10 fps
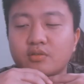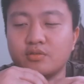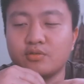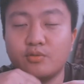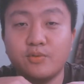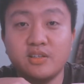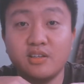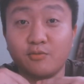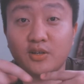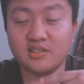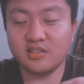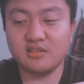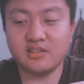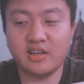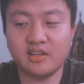So what's
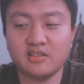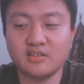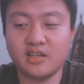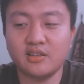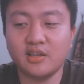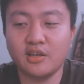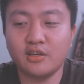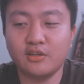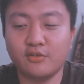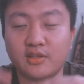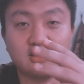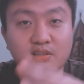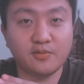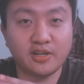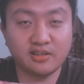it saying is that you take
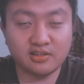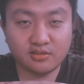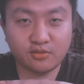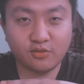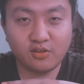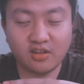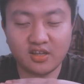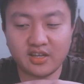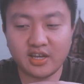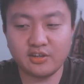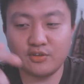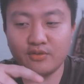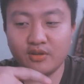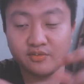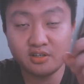someone else's code and
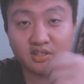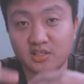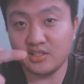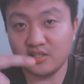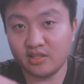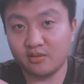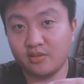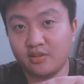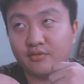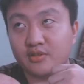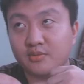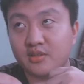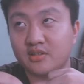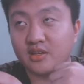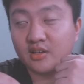you reverse engineer, which
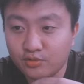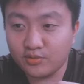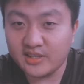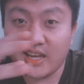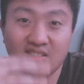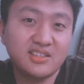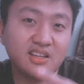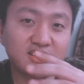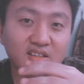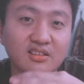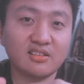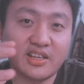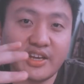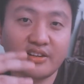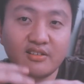means to dissect it
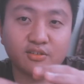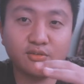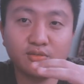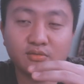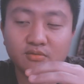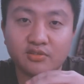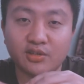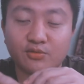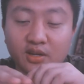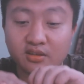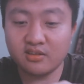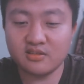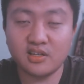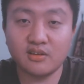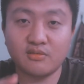and, you know, try to
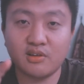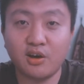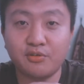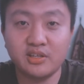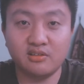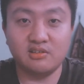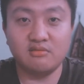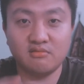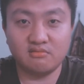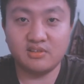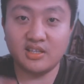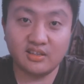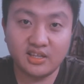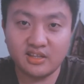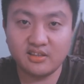understand how he
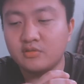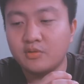did that.